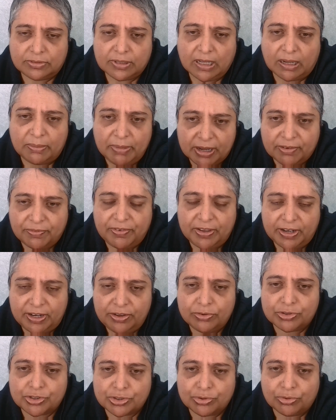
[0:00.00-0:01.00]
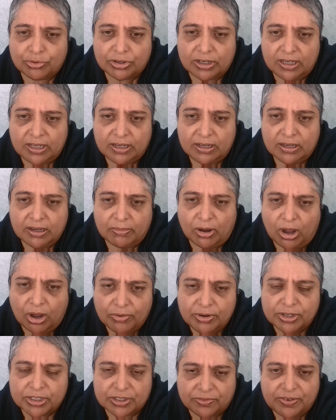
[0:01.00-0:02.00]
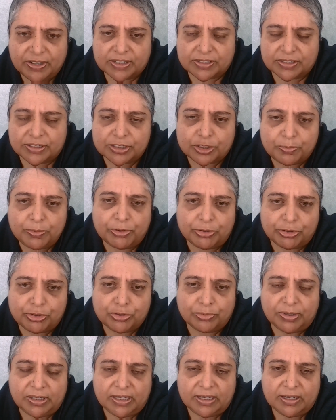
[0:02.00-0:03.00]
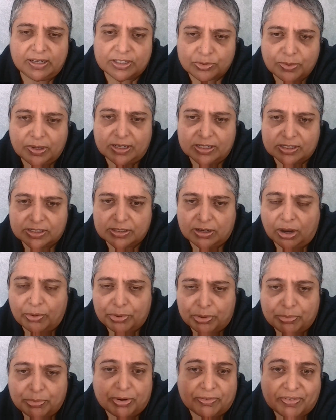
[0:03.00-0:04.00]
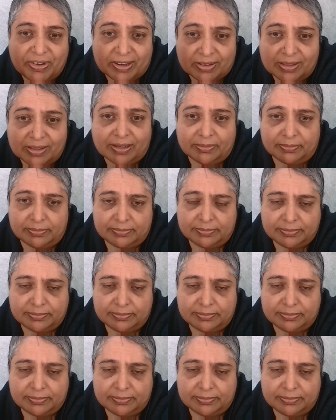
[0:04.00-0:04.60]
I'll make a video shortly about how this affects us spiritually as well as how it would affect them.